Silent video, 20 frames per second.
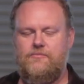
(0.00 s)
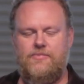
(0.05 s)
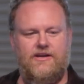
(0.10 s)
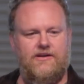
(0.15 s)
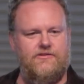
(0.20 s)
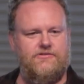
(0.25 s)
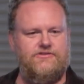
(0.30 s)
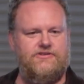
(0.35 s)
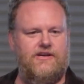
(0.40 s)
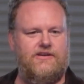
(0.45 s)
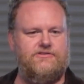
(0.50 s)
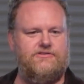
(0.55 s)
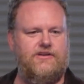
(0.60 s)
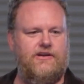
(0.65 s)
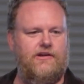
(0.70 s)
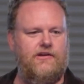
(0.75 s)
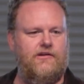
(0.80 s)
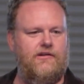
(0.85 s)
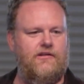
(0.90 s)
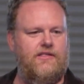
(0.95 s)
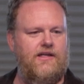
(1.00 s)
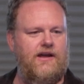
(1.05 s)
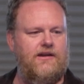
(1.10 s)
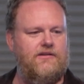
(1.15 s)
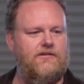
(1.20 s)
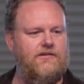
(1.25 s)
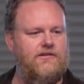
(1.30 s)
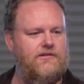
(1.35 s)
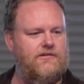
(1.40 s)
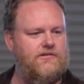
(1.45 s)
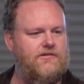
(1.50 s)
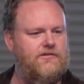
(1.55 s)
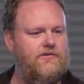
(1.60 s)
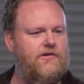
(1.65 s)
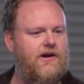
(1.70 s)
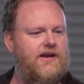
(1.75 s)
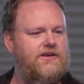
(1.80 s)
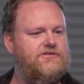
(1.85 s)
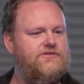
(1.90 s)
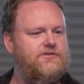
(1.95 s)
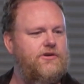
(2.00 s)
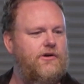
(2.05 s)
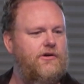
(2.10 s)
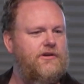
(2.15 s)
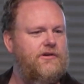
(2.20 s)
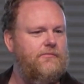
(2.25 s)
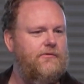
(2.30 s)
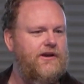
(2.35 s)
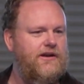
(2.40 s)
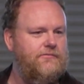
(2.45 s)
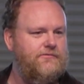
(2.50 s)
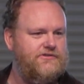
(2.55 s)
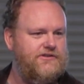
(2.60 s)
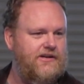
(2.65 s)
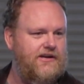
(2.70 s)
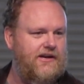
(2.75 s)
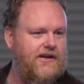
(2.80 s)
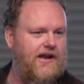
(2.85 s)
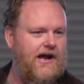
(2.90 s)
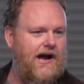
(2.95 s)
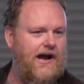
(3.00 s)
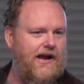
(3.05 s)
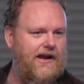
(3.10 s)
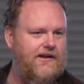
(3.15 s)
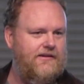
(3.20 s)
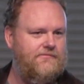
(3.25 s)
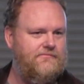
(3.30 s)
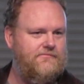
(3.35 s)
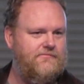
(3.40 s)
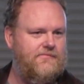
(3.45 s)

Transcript: Peter says here that Christ told him when he was going to die.